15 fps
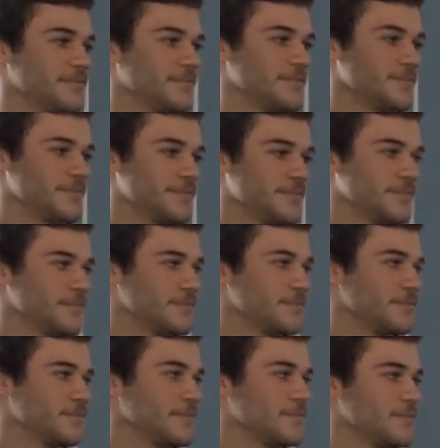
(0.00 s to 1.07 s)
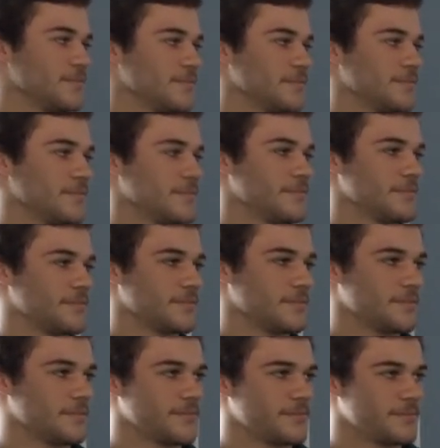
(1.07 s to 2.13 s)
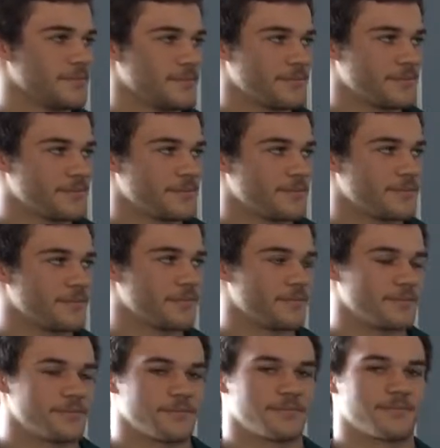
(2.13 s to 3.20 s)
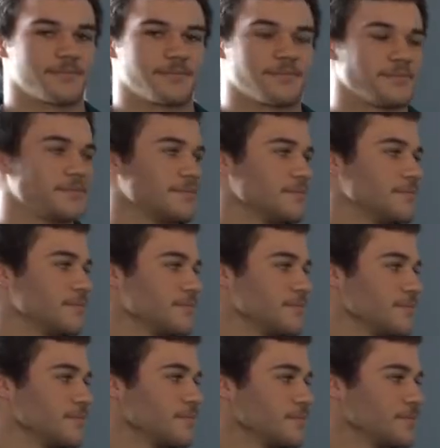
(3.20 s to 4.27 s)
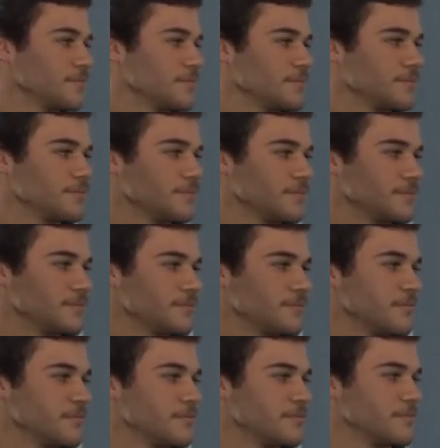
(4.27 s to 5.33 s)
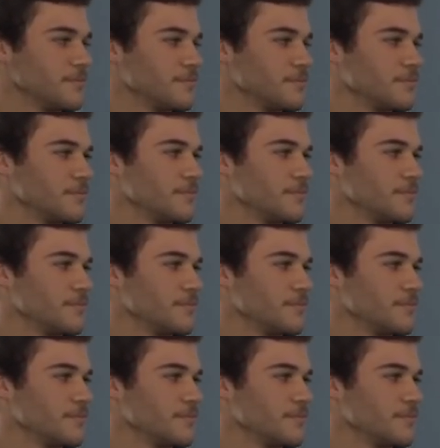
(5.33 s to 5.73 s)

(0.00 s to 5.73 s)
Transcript: This person isn't speaking.